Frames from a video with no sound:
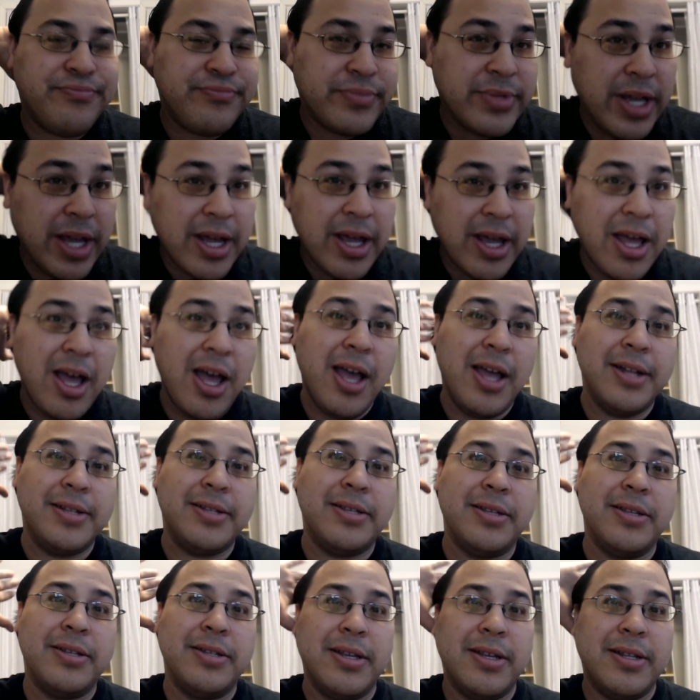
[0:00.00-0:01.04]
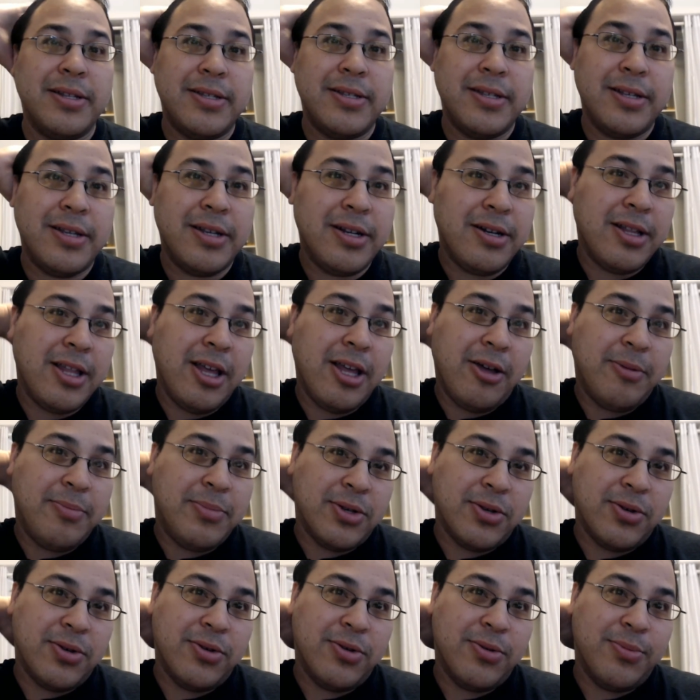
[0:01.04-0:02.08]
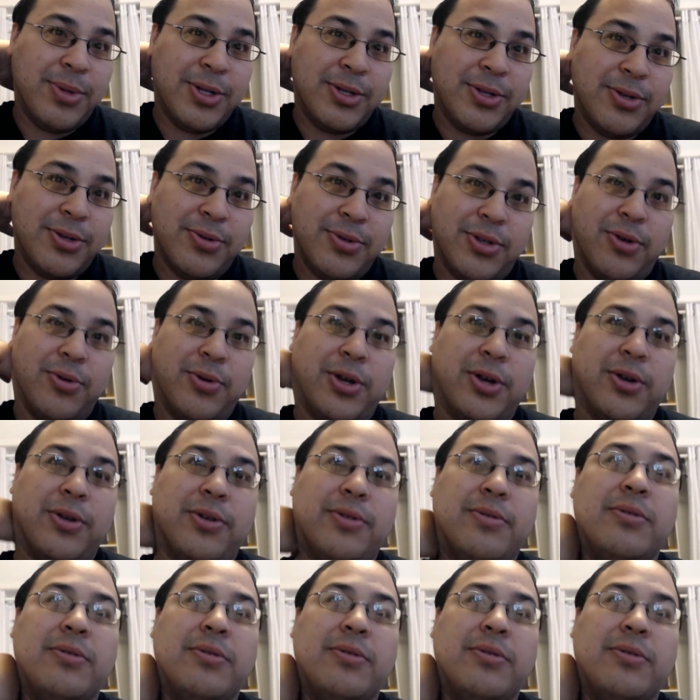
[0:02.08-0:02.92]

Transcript: Like, it'll help Zoo, but Zoo's no good.